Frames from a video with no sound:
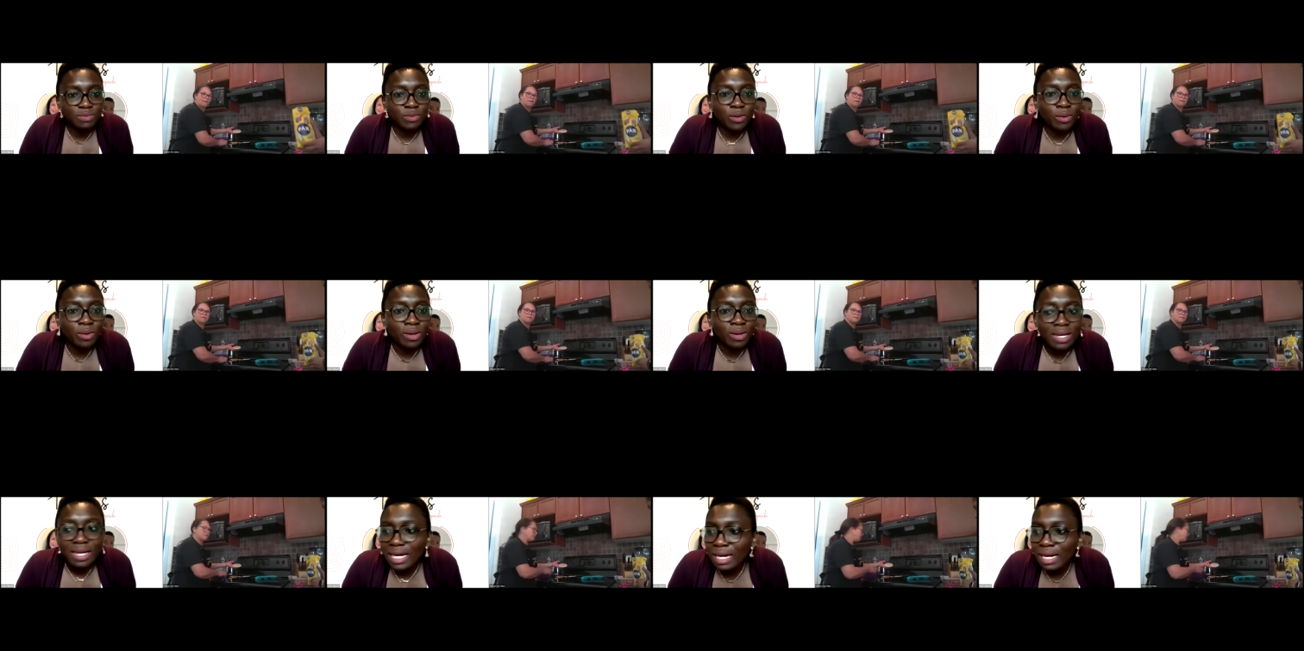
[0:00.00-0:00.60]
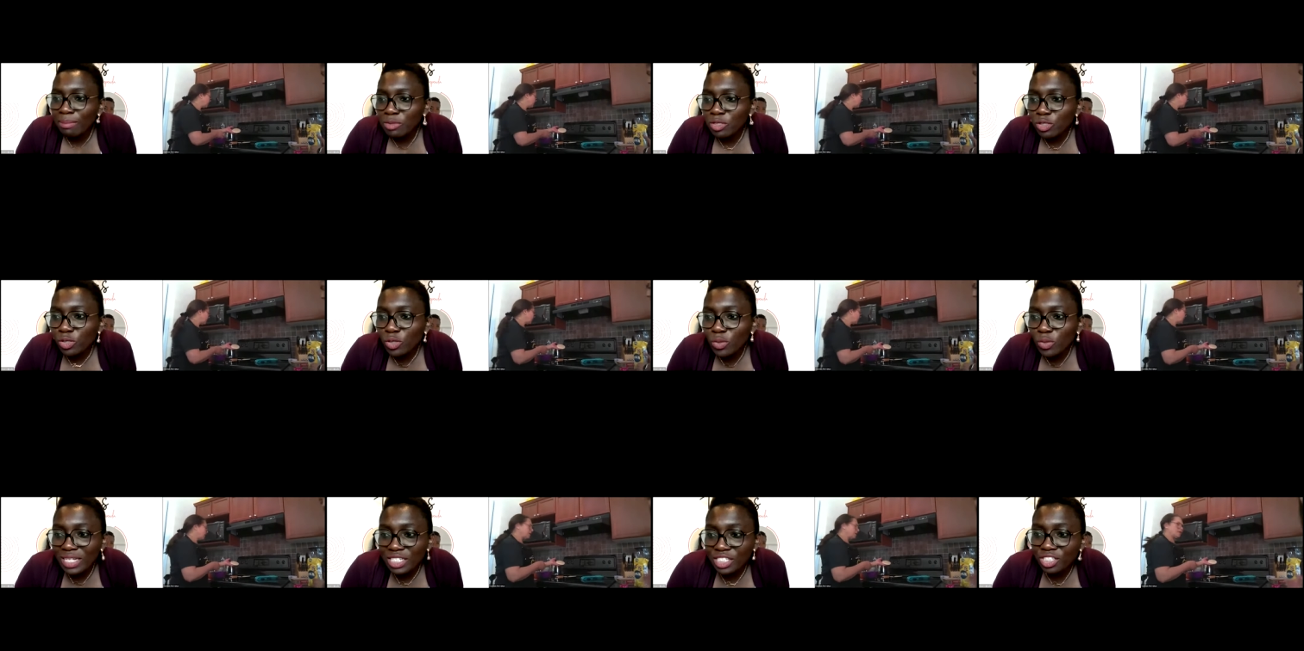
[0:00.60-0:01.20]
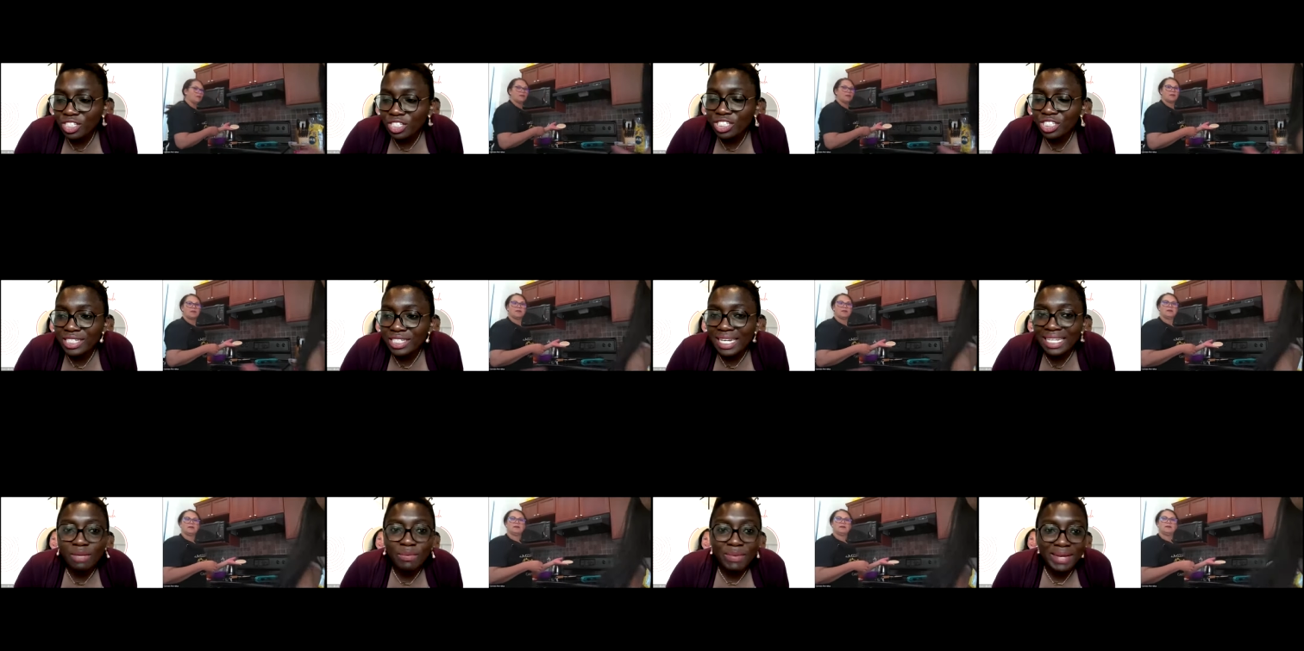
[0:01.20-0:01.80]
But um, Tolu has just
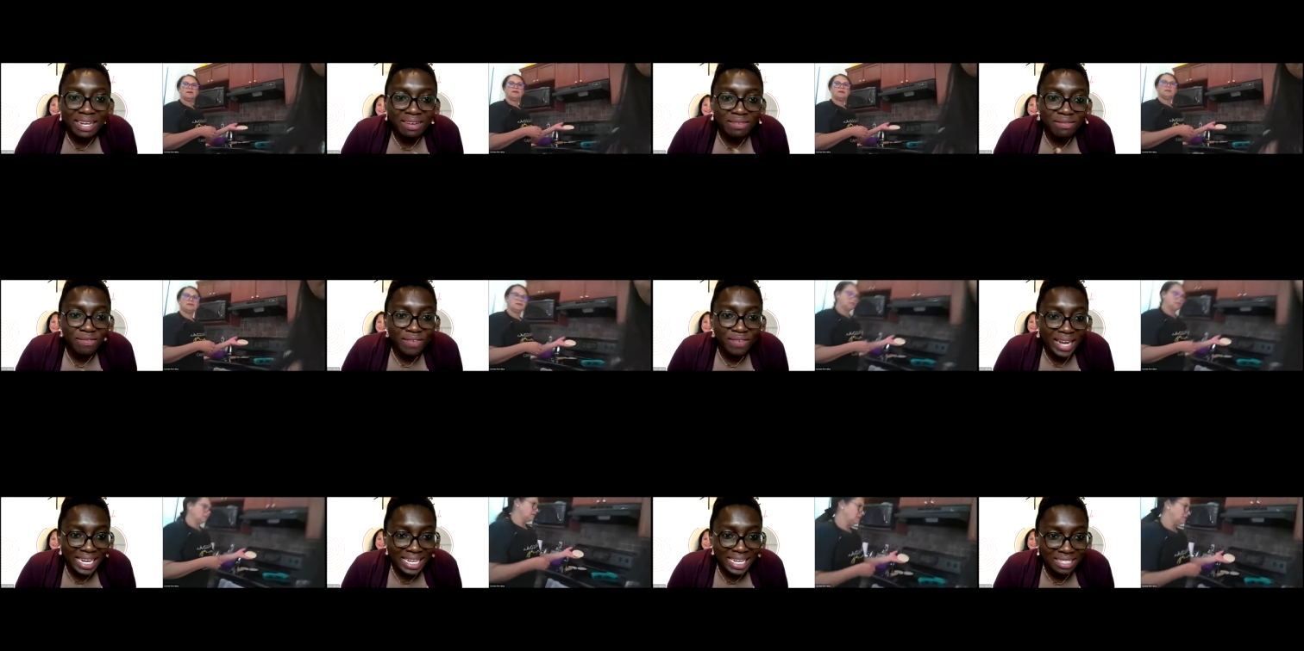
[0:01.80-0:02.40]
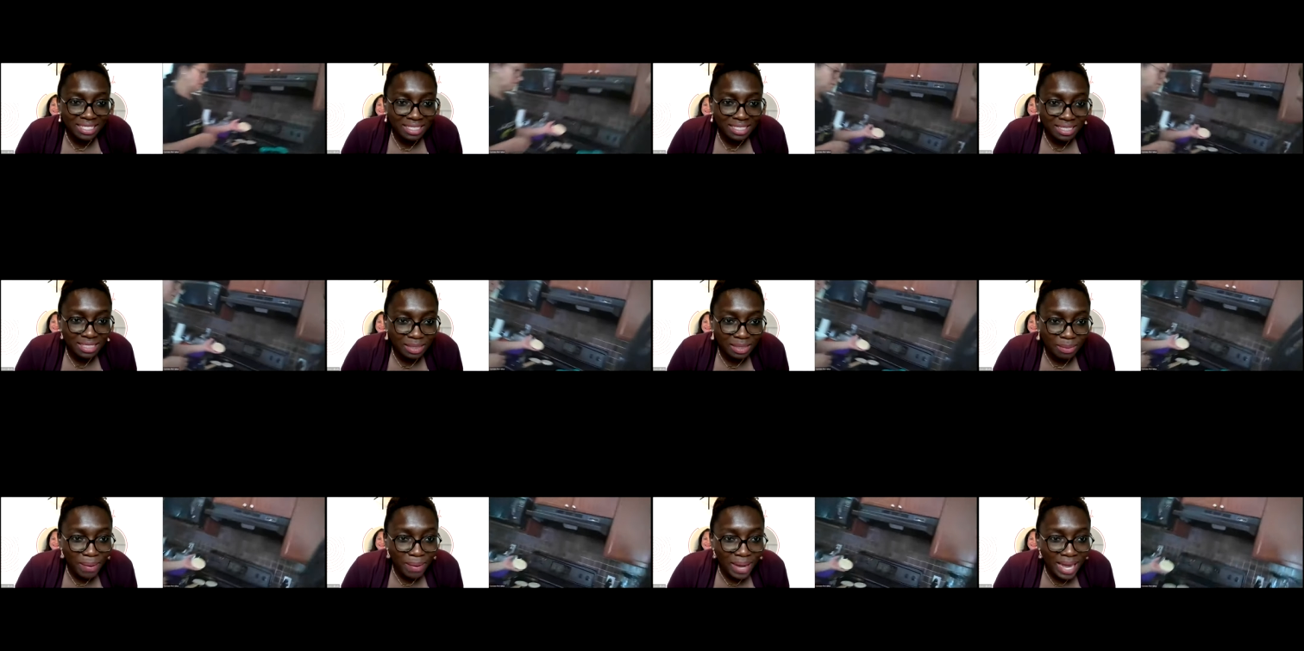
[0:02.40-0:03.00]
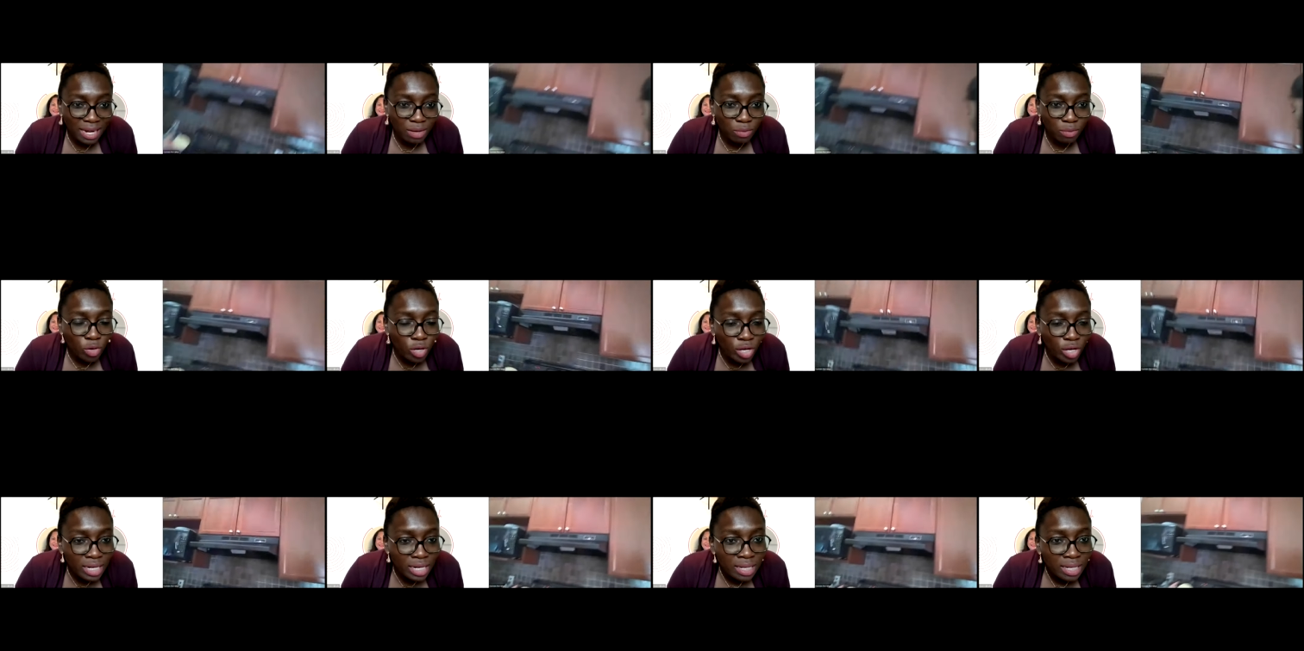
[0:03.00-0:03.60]
shared that we can find the pan
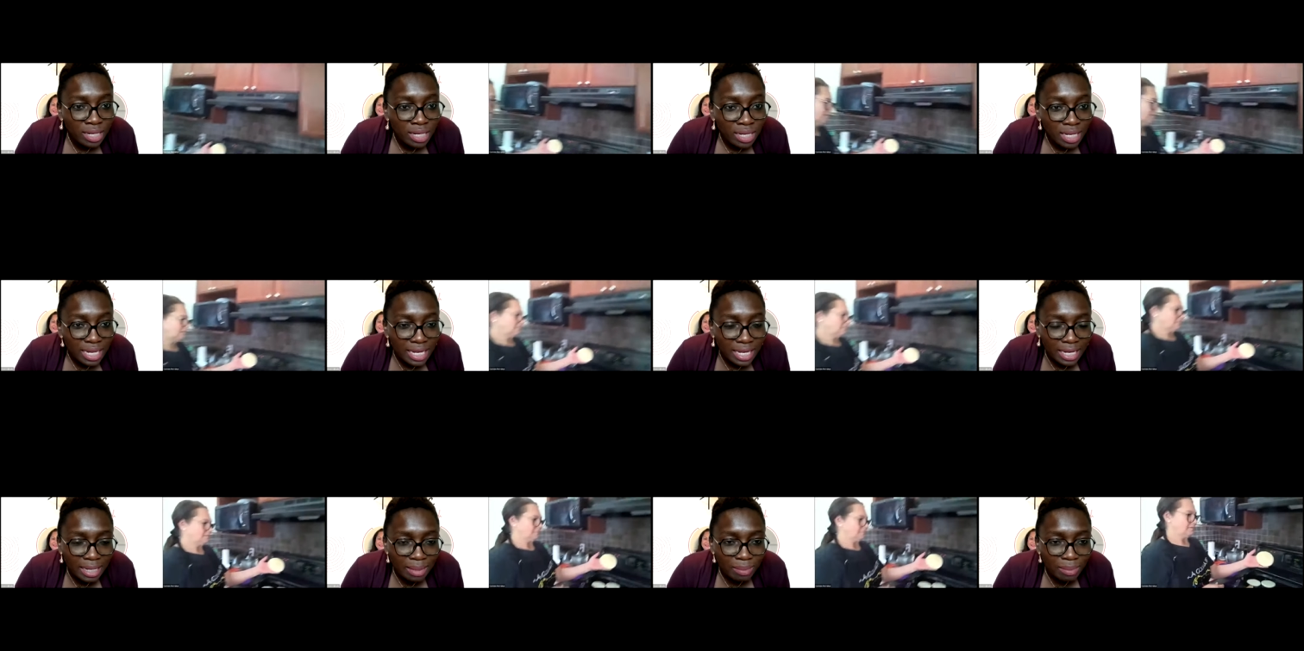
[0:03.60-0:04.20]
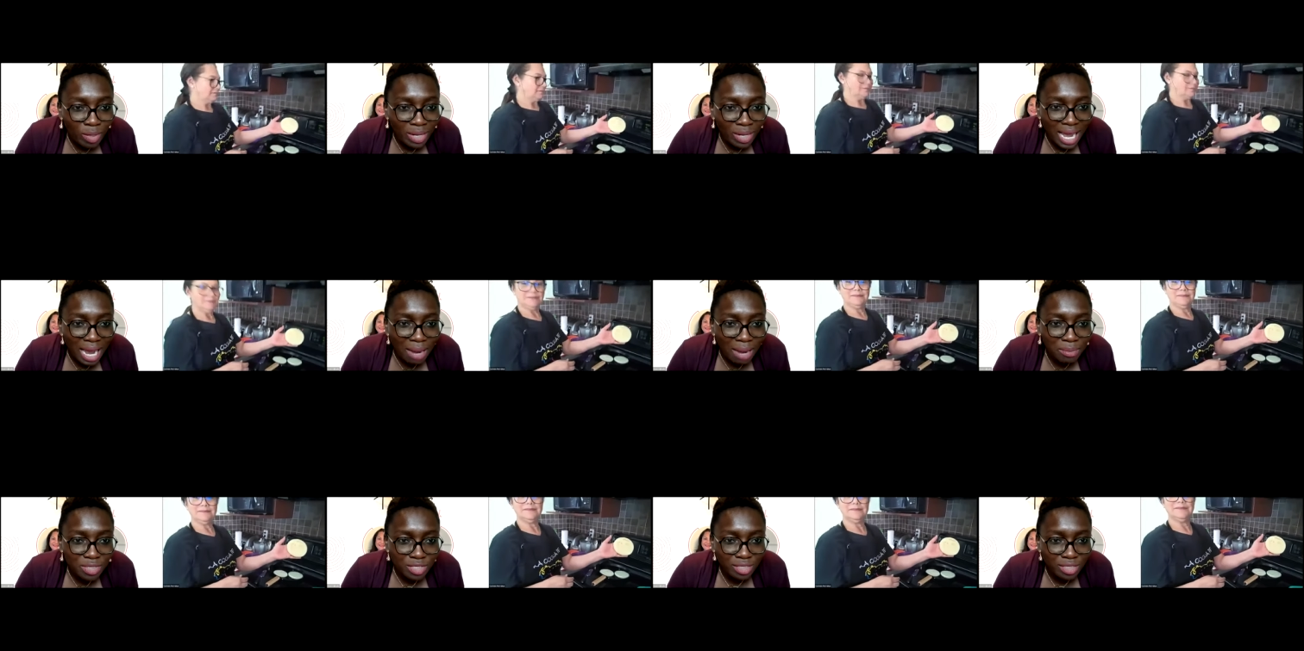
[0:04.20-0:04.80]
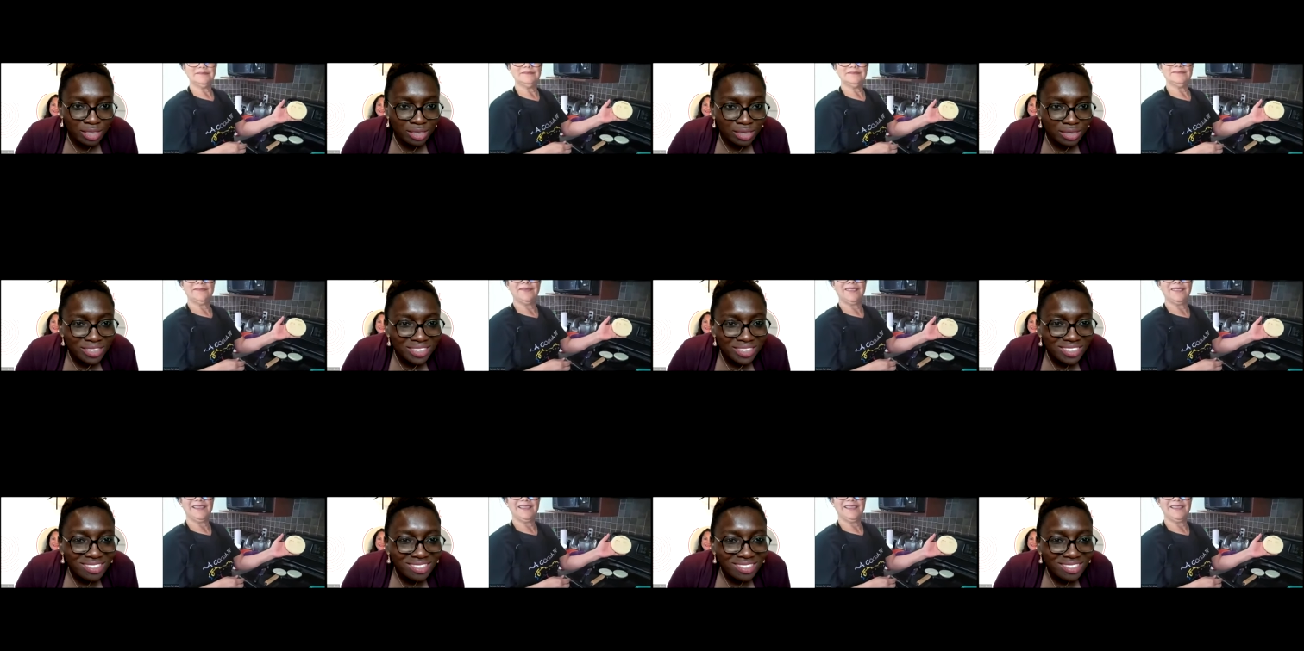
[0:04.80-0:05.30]
one um, on Amazon.